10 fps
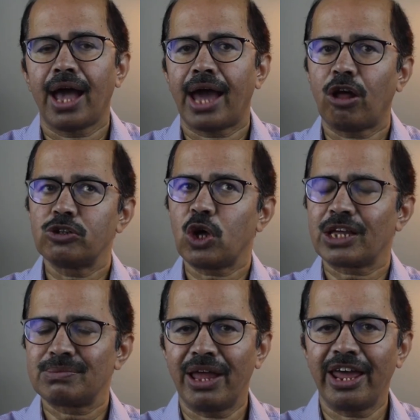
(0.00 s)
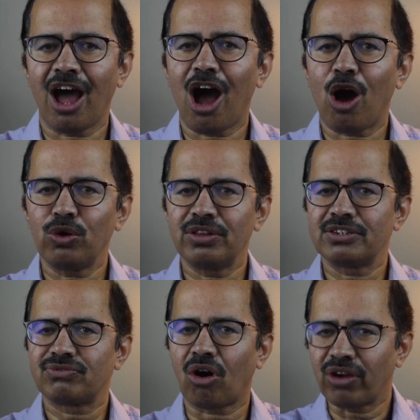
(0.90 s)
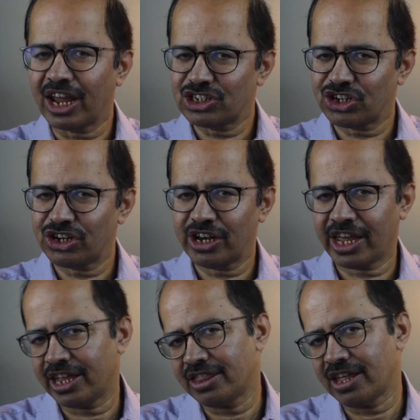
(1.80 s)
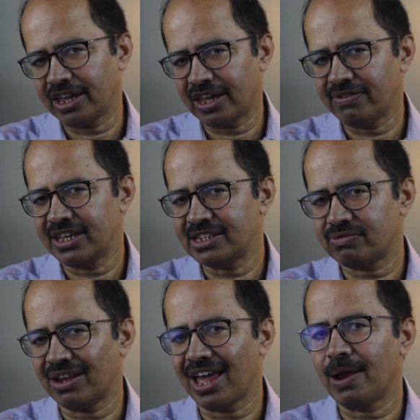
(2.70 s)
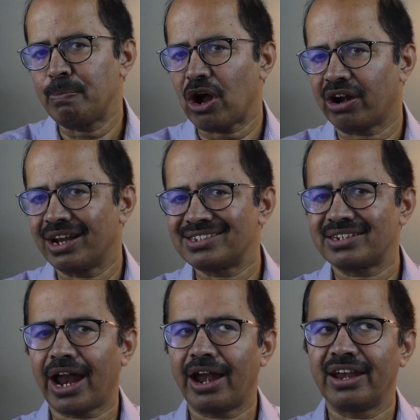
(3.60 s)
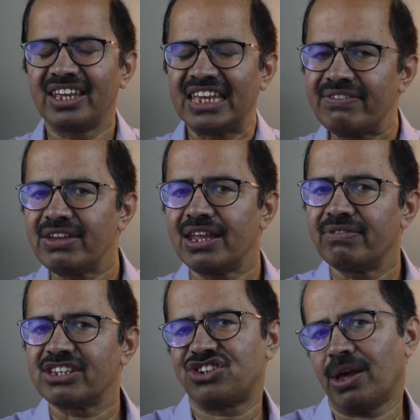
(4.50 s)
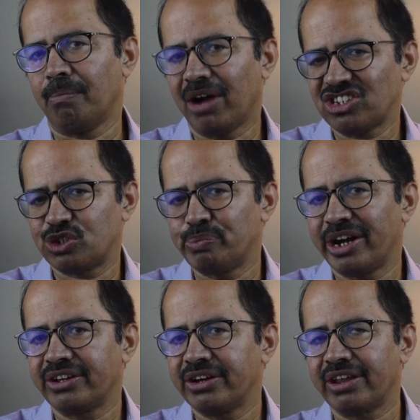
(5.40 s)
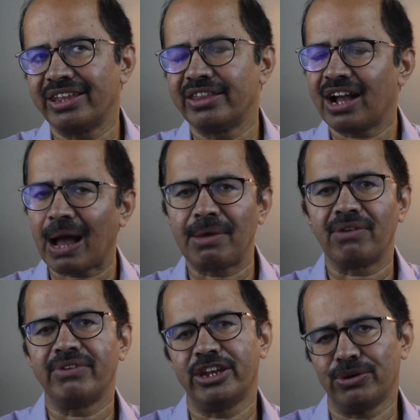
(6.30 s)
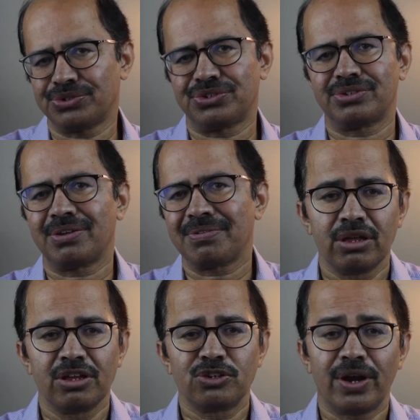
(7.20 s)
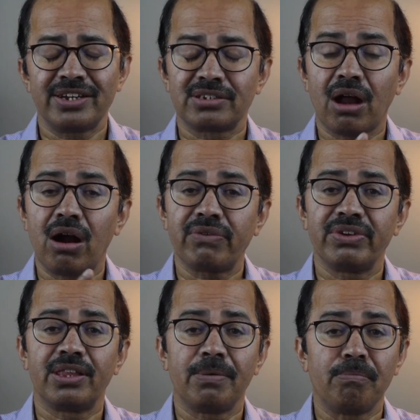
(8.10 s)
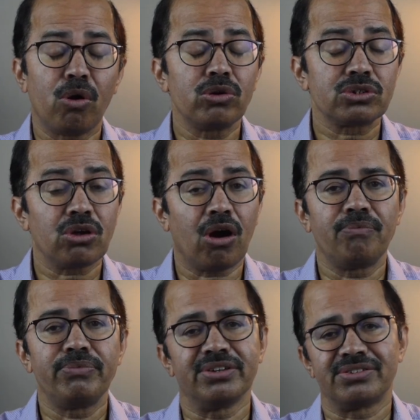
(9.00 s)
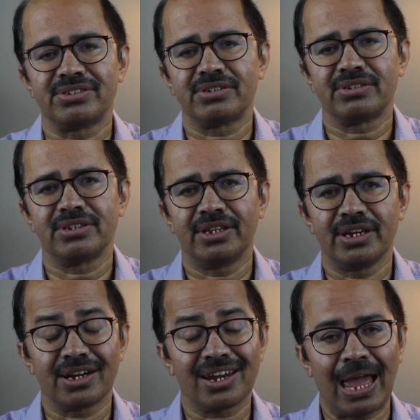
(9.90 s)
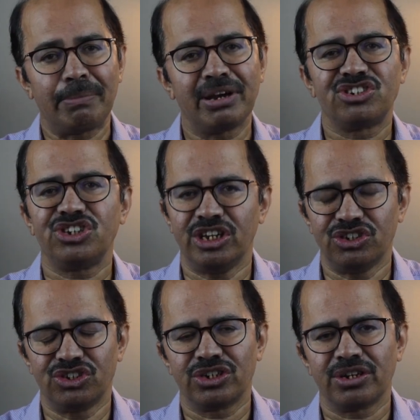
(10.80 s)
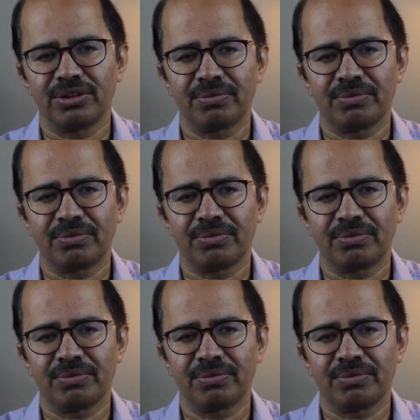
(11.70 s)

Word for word: I'll also explain how this foundation in the EVs will help you understand EV investing much better in the coming videos. So let's start with the most obvious, the climate change.